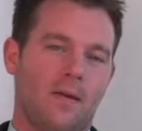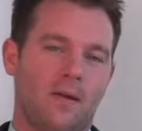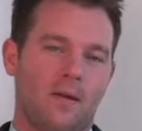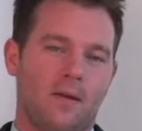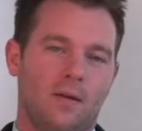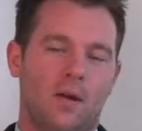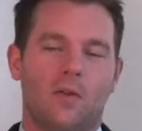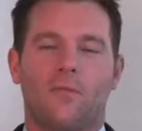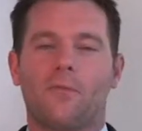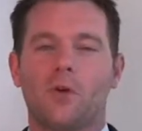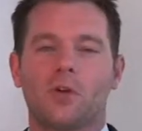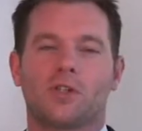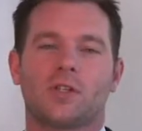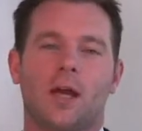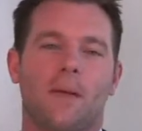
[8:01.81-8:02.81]
Now, the
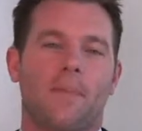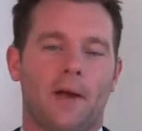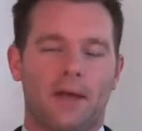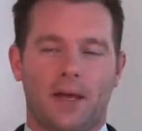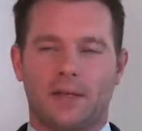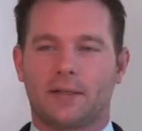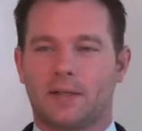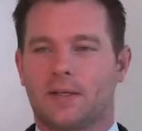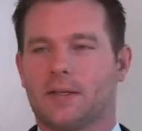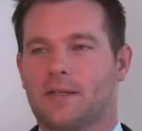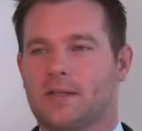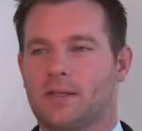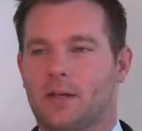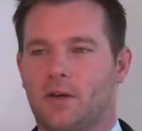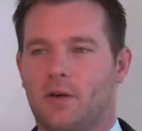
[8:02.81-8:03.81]
first type I like to
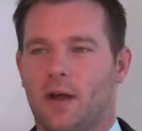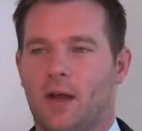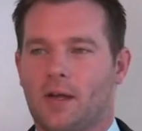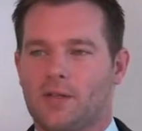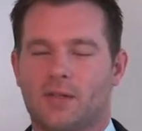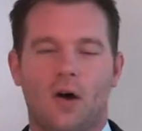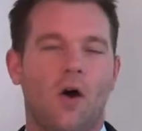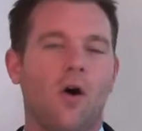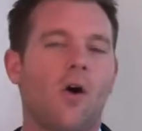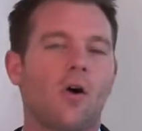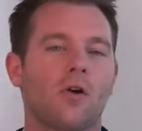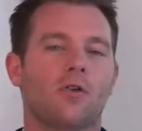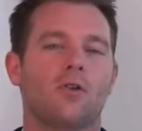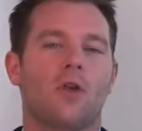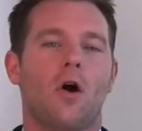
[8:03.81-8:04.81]
consider as the hard
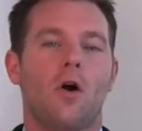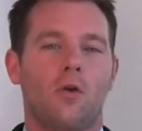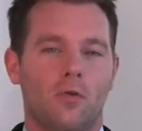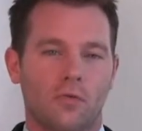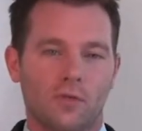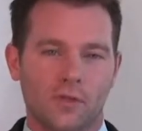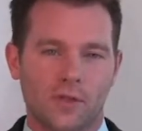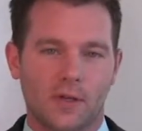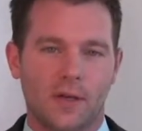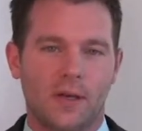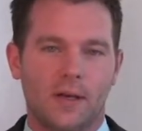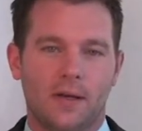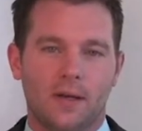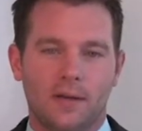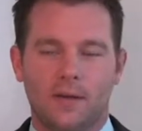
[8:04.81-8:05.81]
nose.
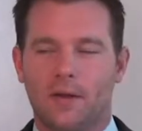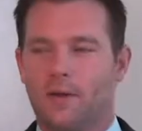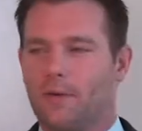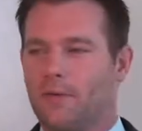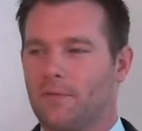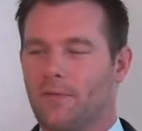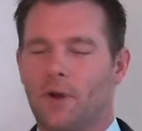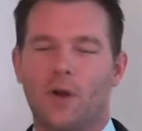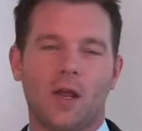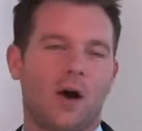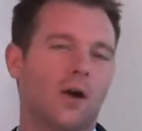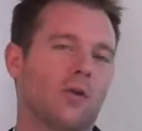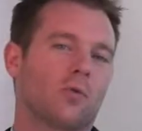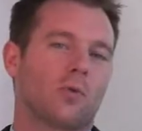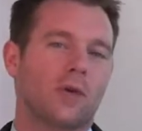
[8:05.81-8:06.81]
They're very
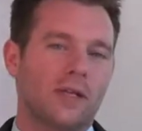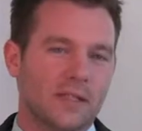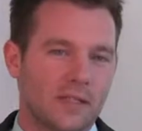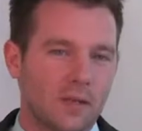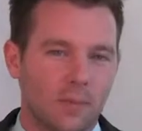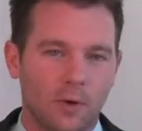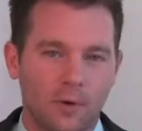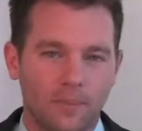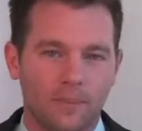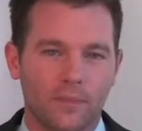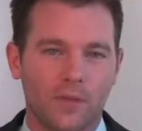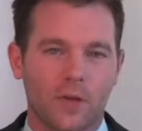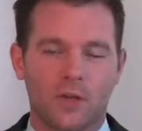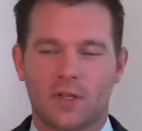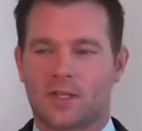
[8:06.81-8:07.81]
unreasonable. They're
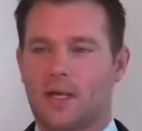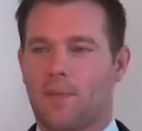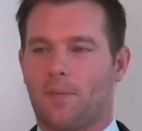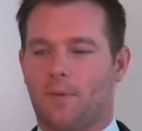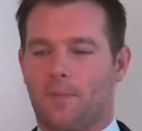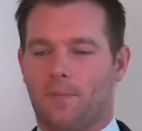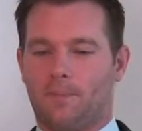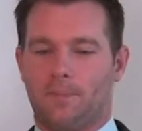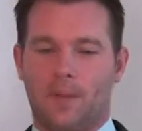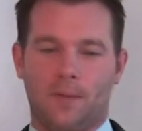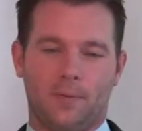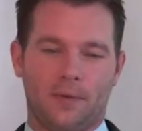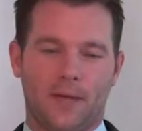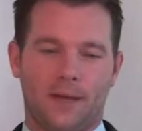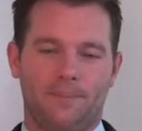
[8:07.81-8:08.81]
the type of people
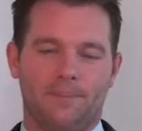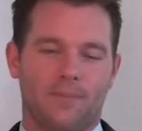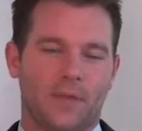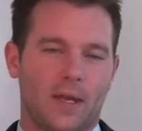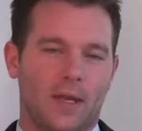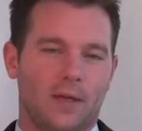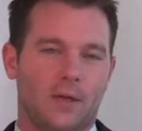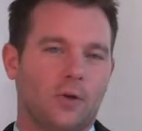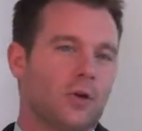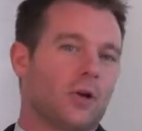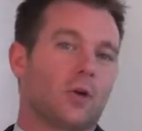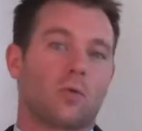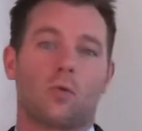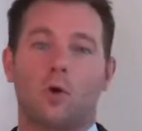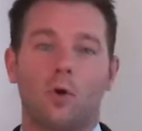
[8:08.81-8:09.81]
that you're in a
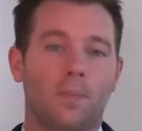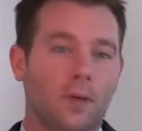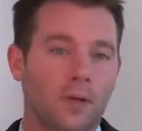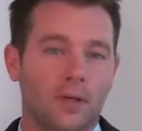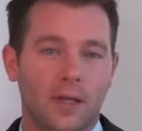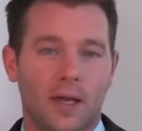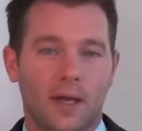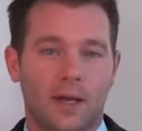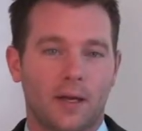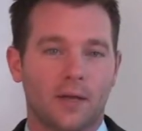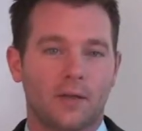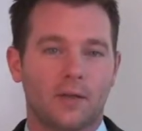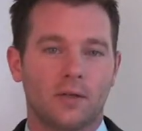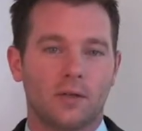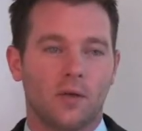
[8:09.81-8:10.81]
group and
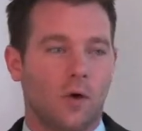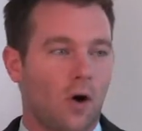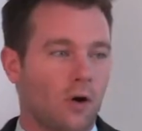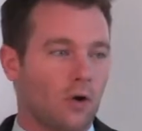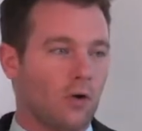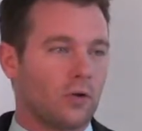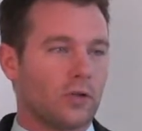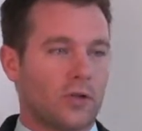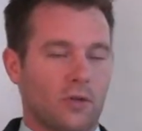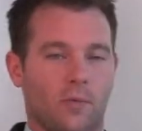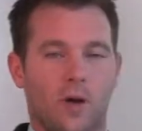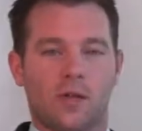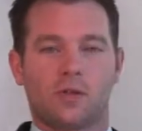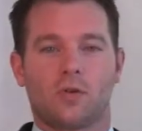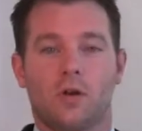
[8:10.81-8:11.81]
you all go to the
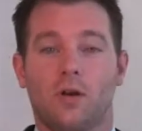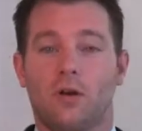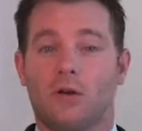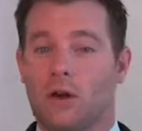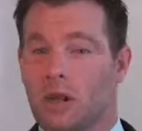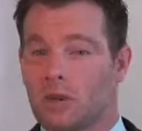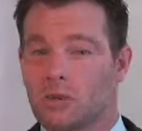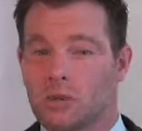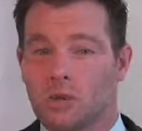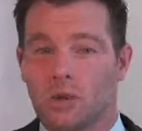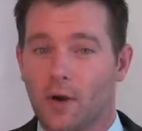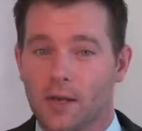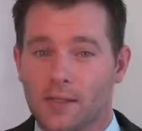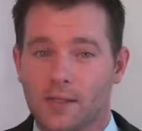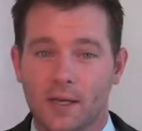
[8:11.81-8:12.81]
restaurant of their
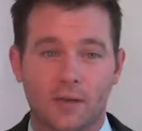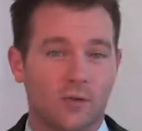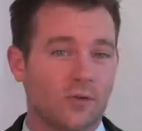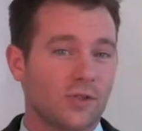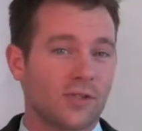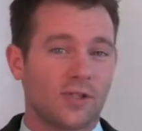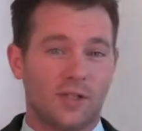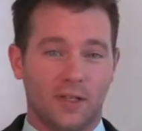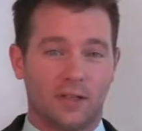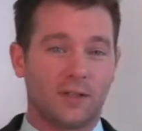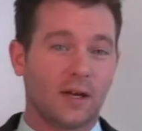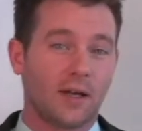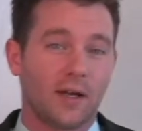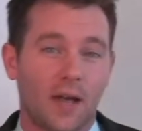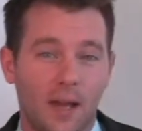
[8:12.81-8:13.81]
choice and they're still
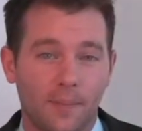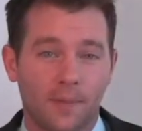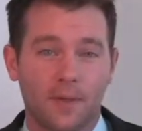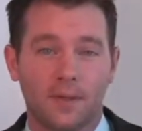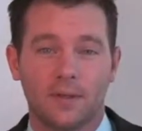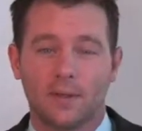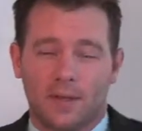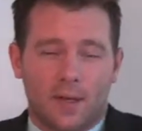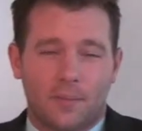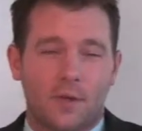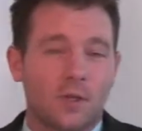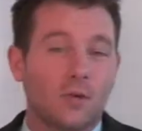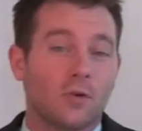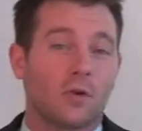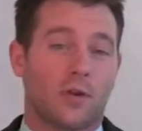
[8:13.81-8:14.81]
not happy. I mean, you
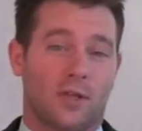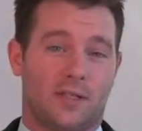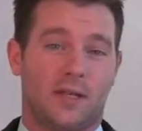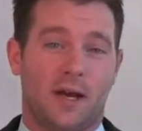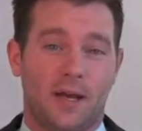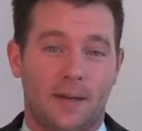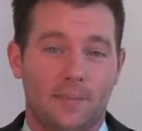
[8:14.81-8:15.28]
know the type.